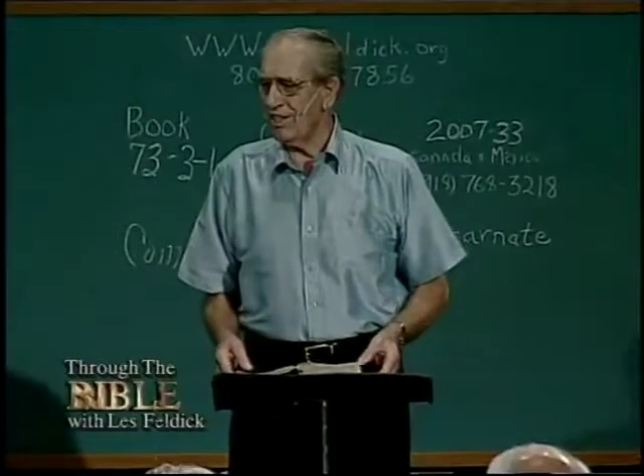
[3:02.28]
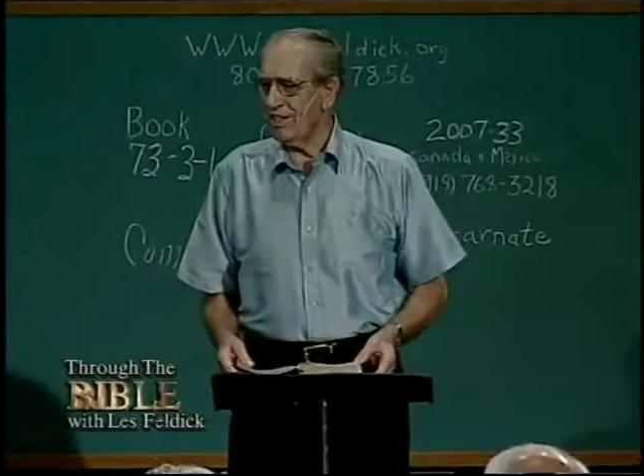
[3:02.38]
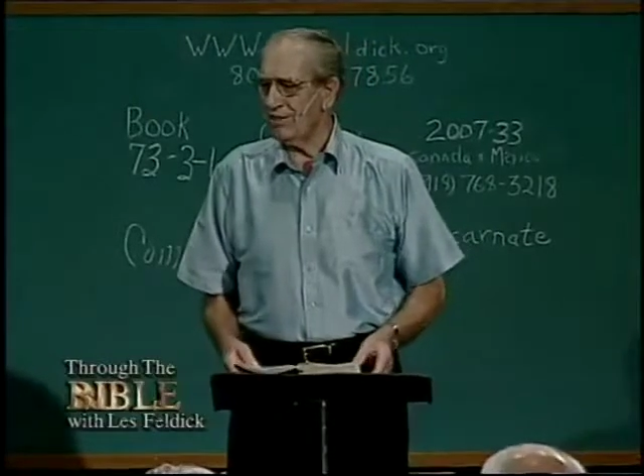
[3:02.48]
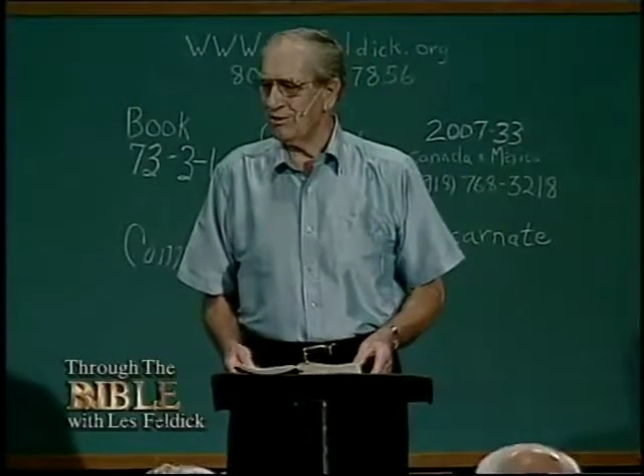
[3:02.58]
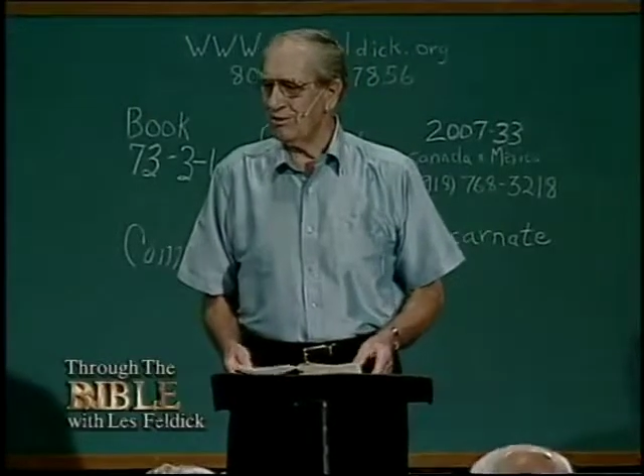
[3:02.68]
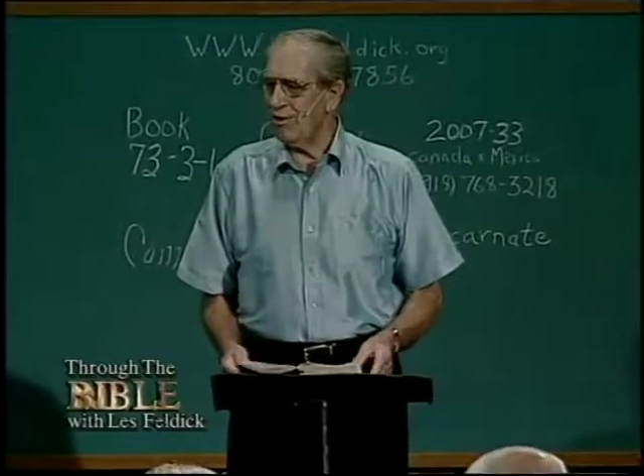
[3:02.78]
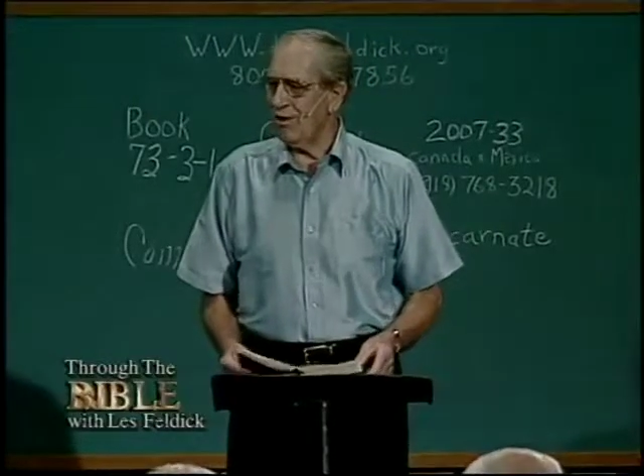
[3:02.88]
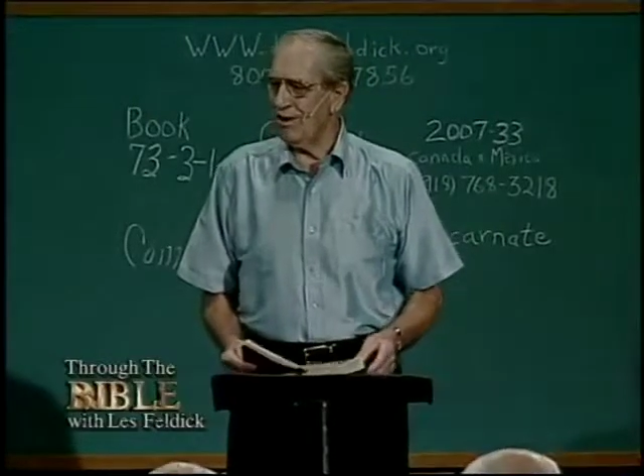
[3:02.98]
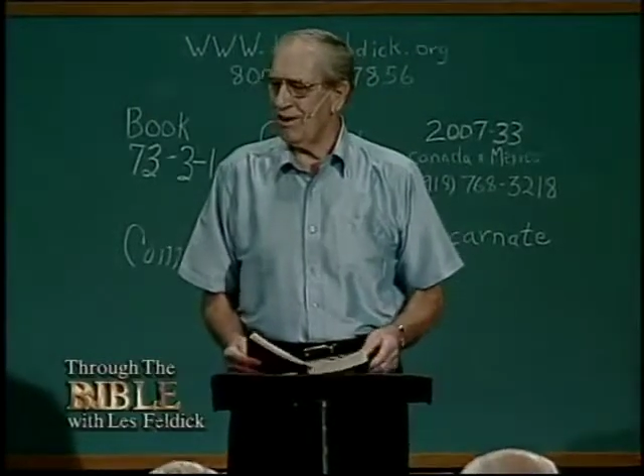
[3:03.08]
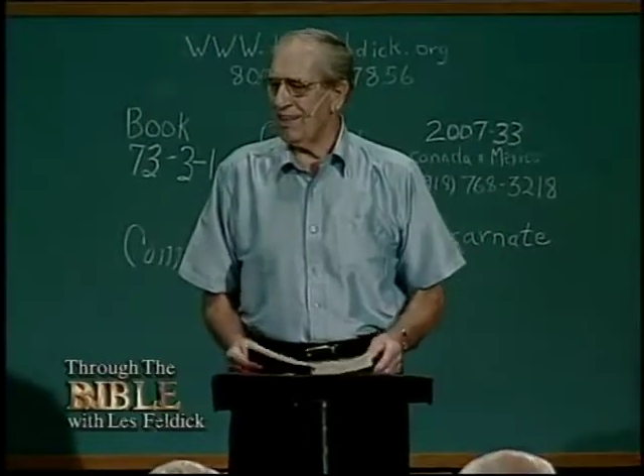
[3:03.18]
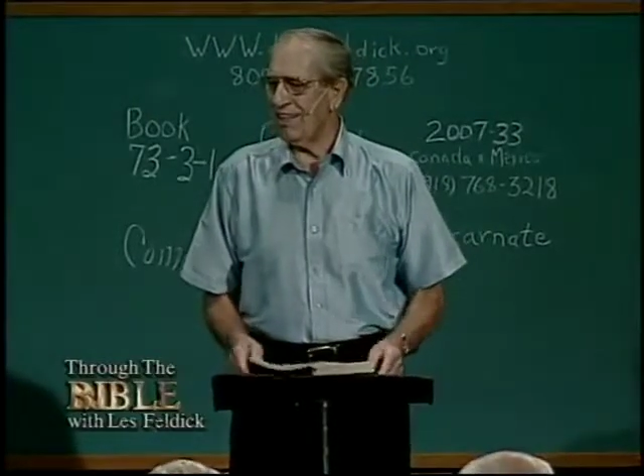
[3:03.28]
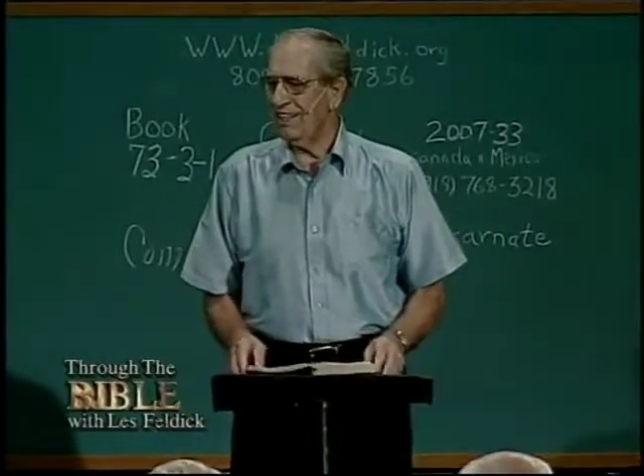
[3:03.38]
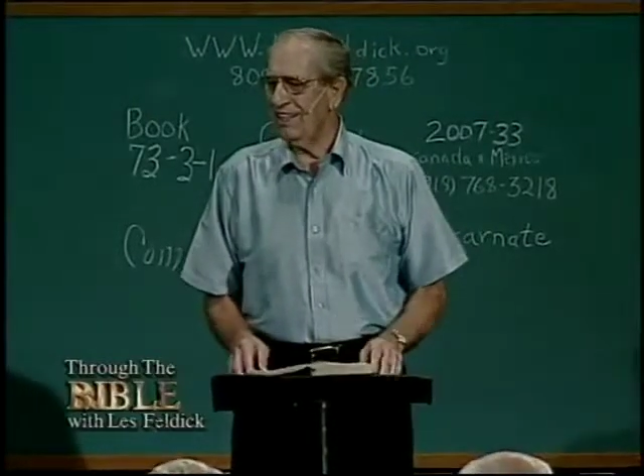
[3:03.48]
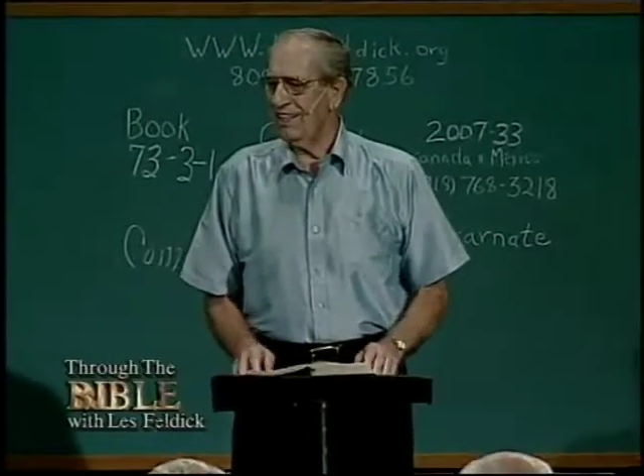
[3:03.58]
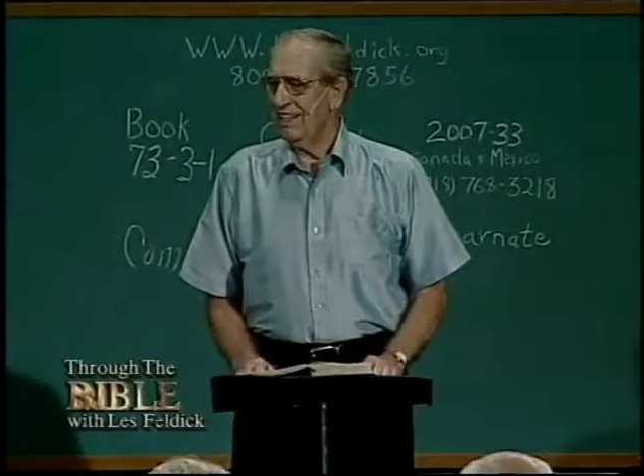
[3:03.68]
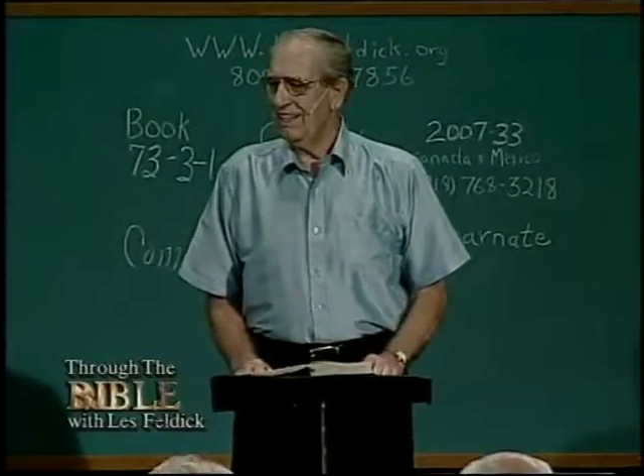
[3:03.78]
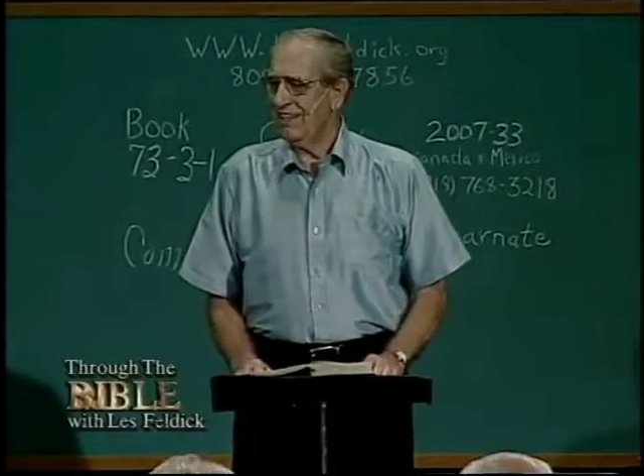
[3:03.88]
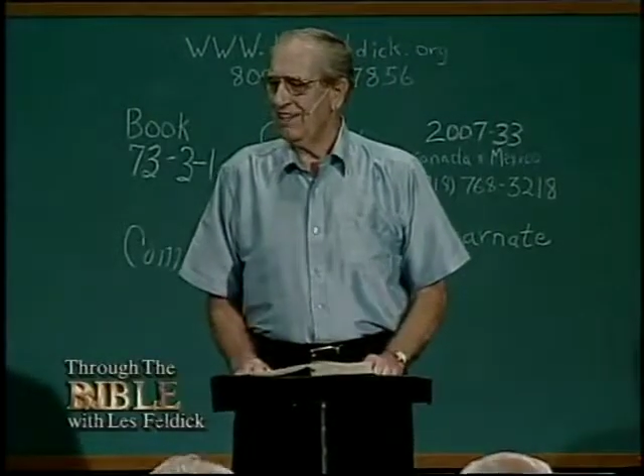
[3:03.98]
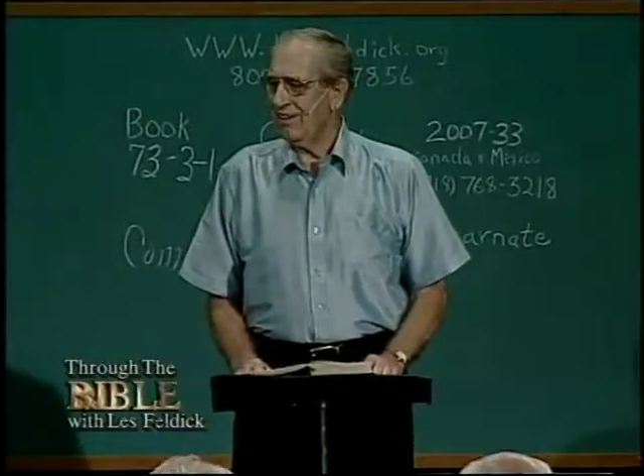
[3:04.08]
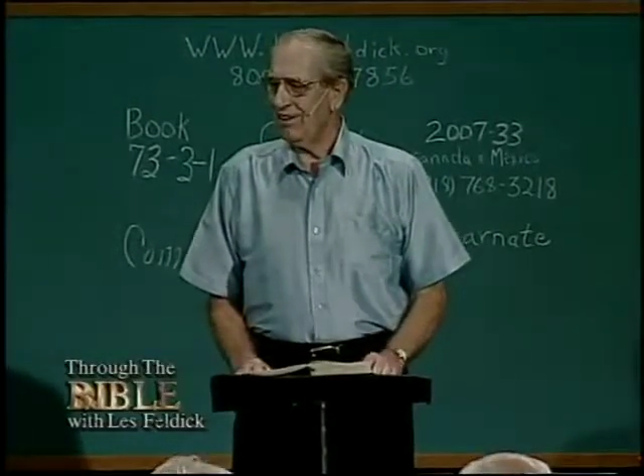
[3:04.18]
is roaring.
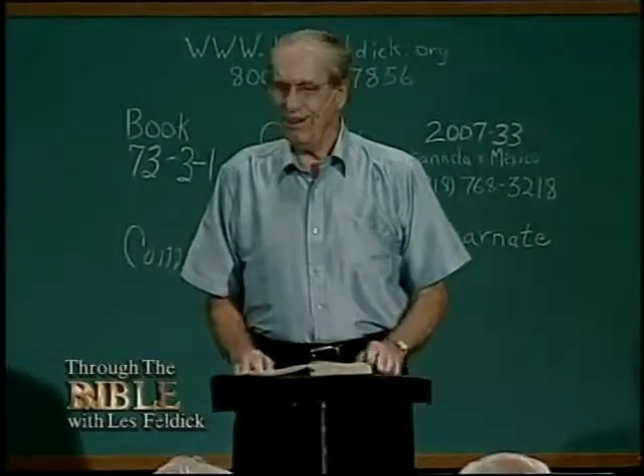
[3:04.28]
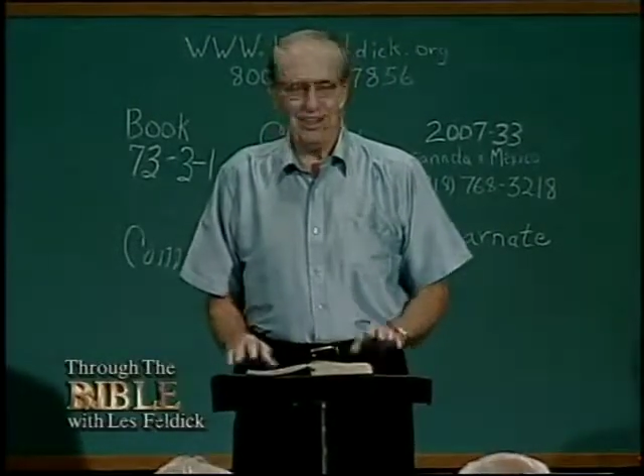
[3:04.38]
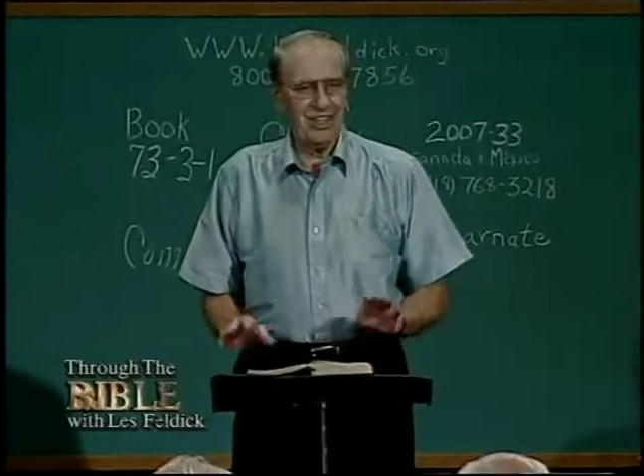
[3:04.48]
And all